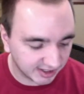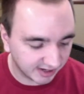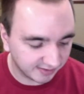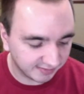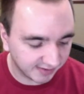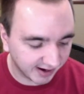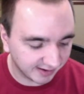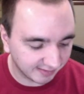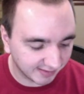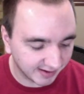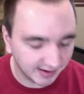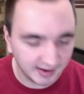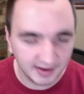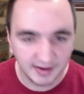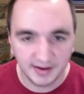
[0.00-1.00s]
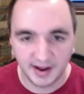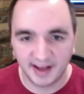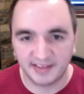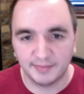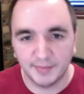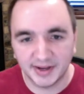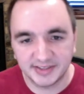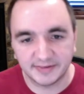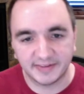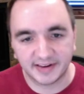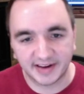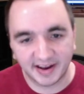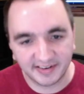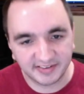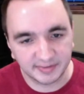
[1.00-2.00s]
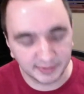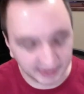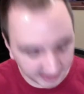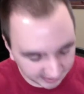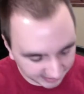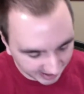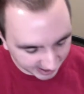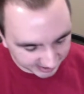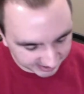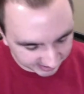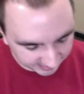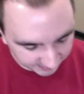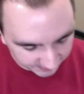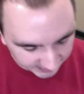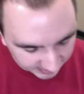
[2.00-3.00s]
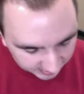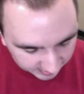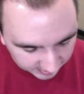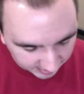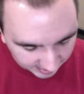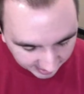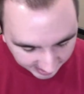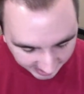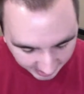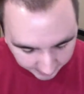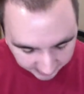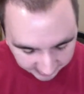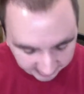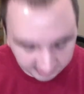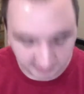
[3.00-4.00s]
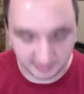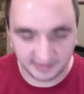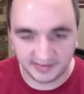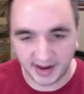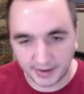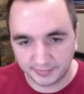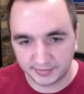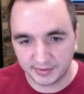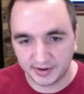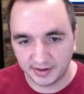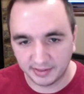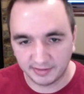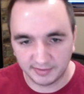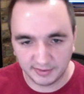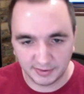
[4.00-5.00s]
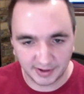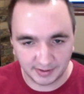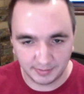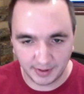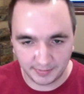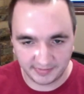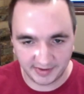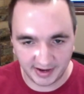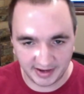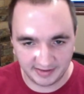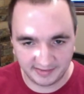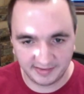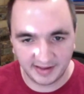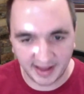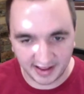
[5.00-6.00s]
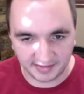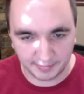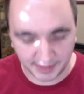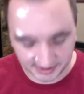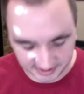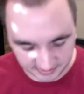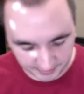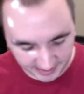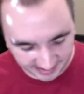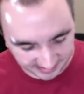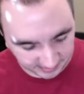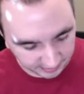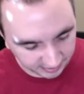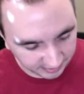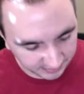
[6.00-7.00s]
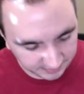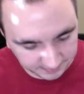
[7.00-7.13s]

And finally, as much of the customer interaction happens through the software and through our websites as much as possible.